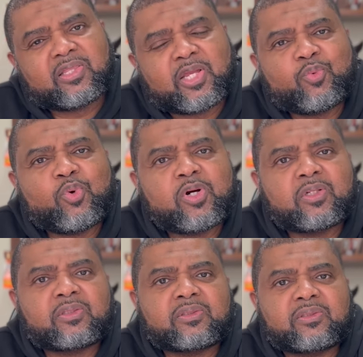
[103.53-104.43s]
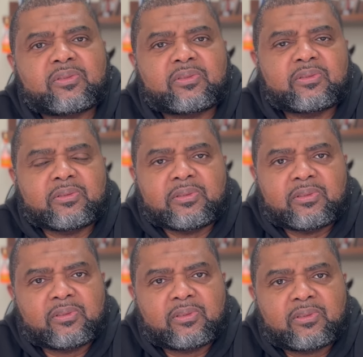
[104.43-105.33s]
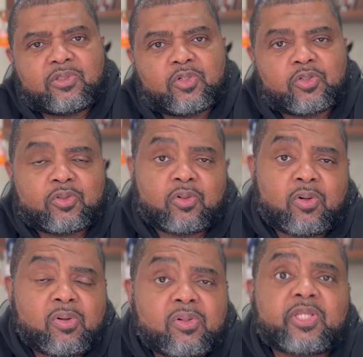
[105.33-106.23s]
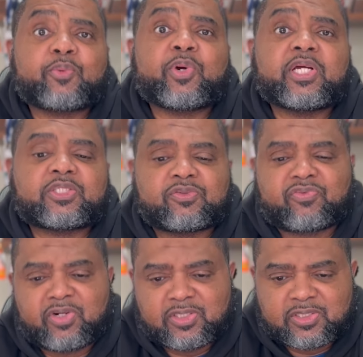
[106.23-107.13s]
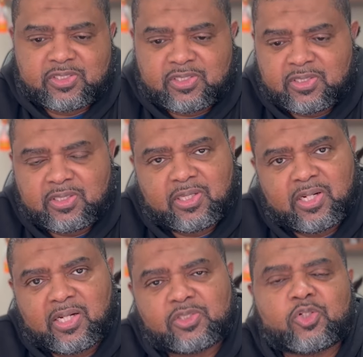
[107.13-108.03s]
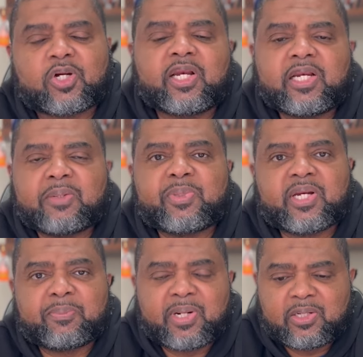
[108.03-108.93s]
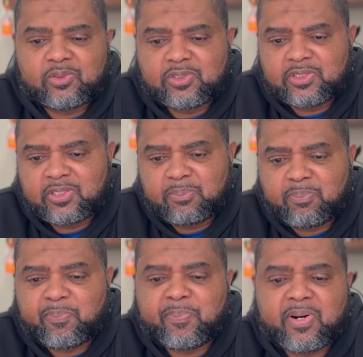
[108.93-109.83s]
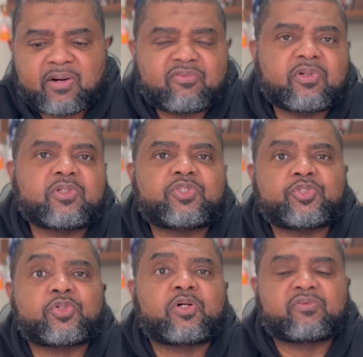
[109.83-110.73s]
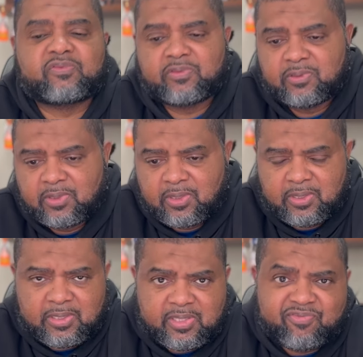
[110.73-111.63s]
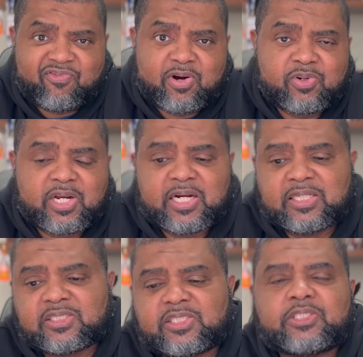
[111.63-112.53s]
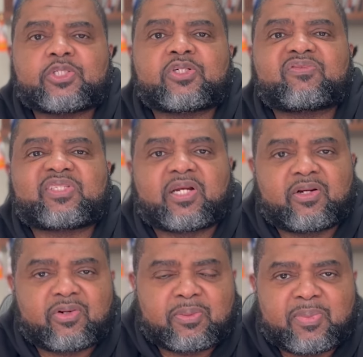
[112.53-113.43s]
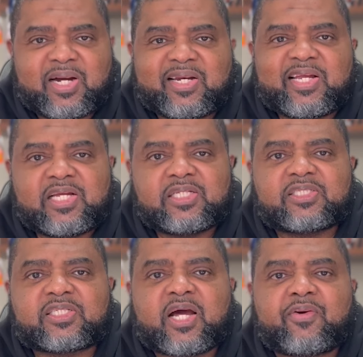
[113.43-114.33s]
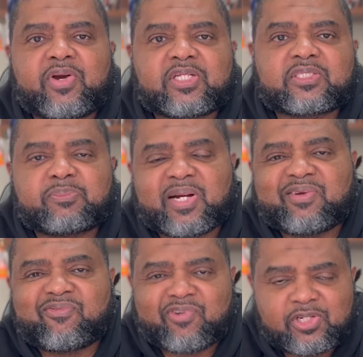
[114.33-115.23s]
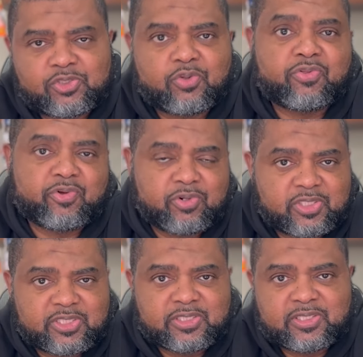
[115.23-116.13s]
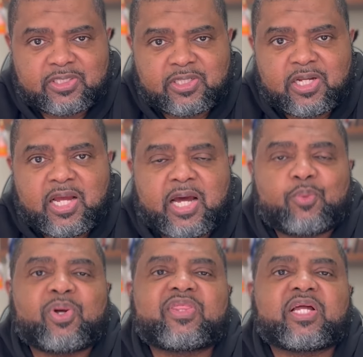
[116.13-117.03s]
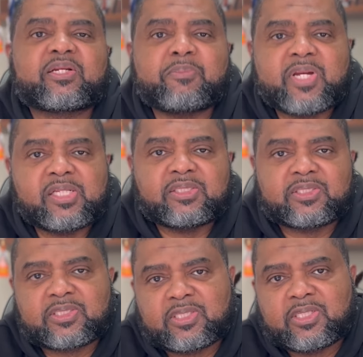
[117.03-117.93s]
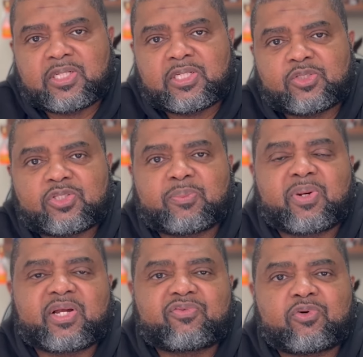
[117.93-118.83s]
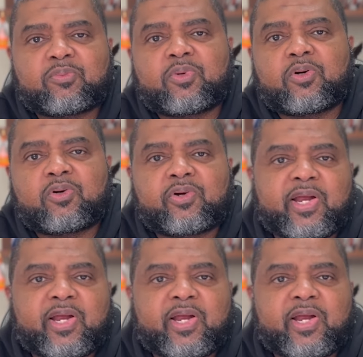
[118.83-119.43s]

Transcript: Then we'll go all the way to France and talk a little bit about Pavel Durov, the founder and CEO of Telegram, and his arrest by French authorities, and what that means to the platform or